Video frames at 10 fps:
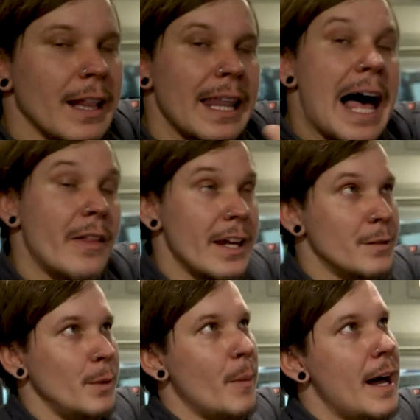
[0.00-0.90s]
allow that
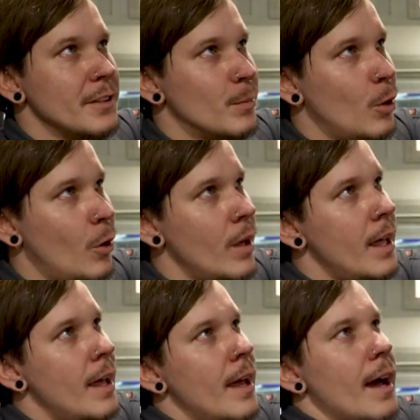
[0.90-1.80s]
to be possible.
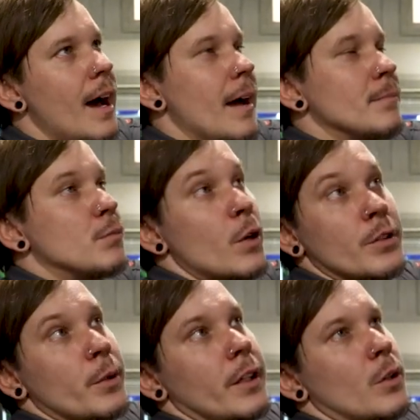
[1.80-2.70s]
So
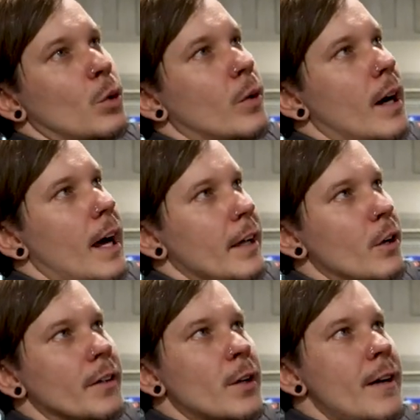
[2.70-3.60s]
it's really cool.
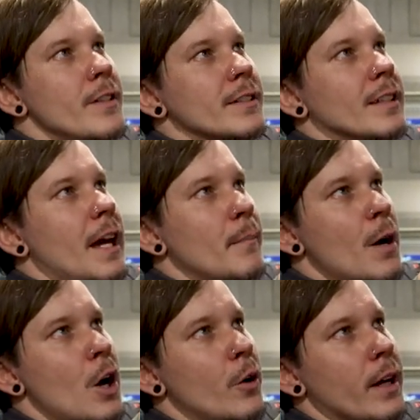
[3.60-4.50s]
You also have this night
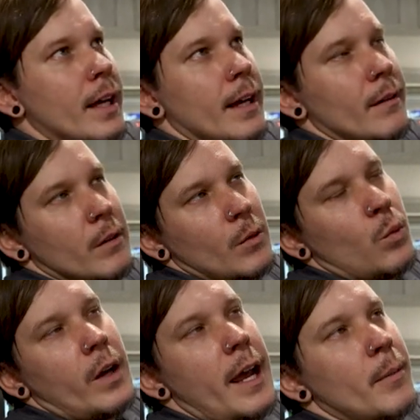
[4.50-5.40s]
mode, and
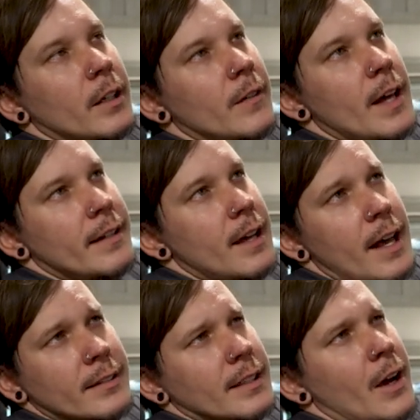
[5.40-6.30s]
what I believe that
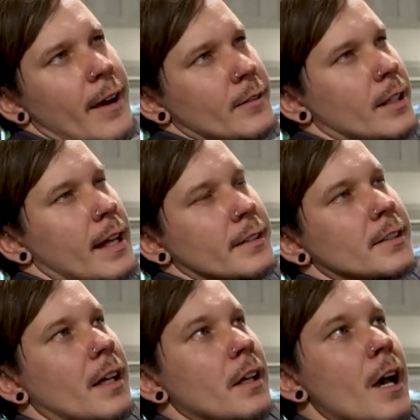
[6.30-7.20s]
does, and I'll have to kind of
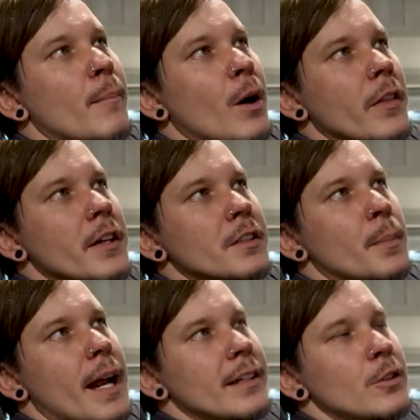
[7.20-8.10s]
study up on this,
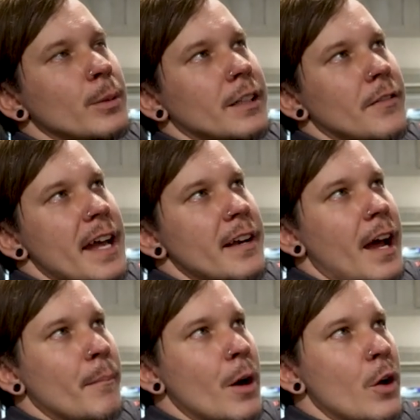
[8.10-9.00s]
but I do believe that
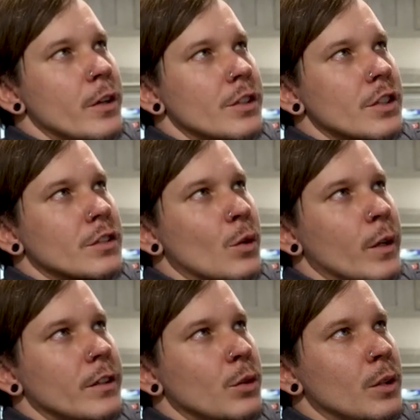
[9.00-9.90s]
night mode is just
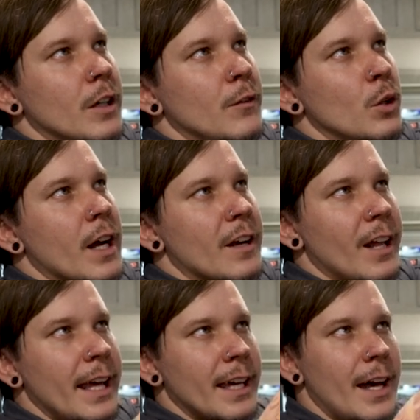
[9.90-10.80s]
going to give you kind of
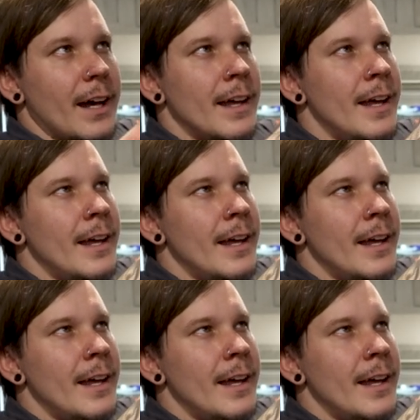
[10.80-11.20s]
like a